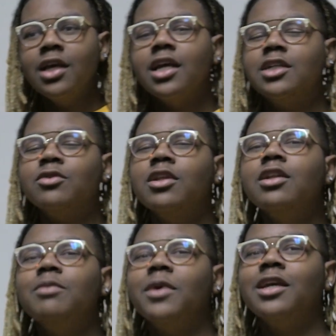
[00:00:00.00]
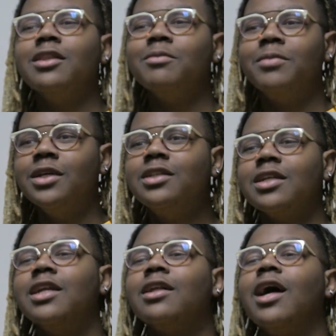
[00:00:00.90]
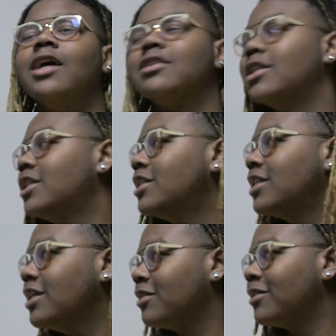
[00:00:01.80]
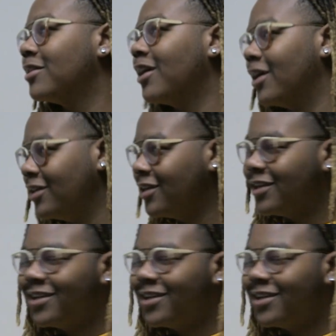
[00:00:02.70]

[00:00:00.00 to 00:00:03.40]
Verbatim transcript: and she was literally making the beads in class. Like, she stays on her grind.